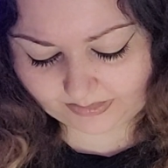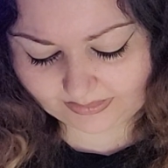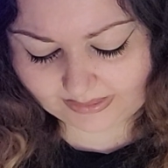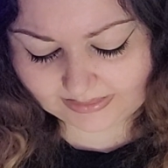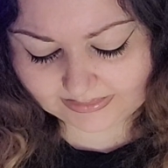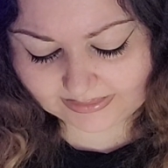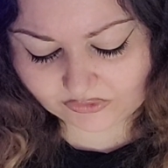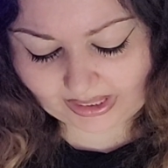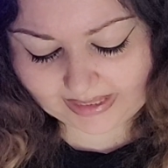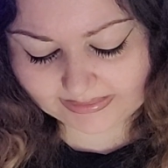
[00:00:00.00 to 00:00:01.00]
things they
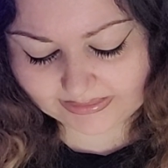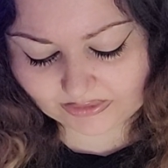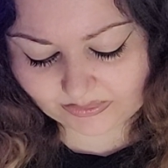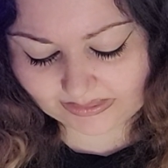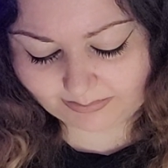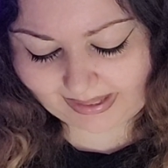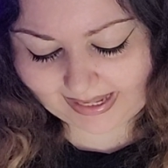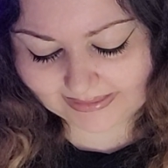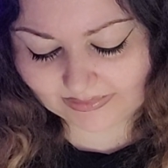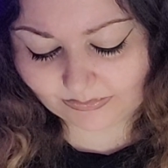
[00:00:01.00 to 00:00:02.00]
tried to do in the
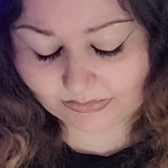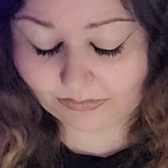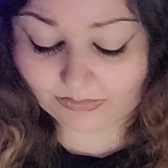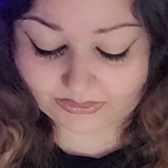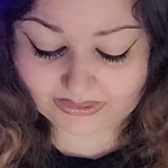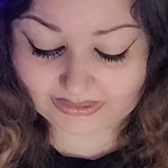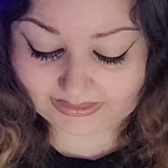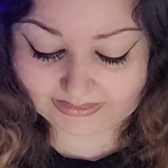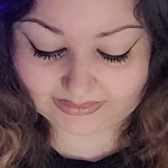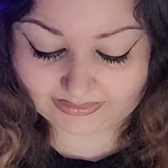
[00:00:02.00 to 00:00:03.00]
past weren't working.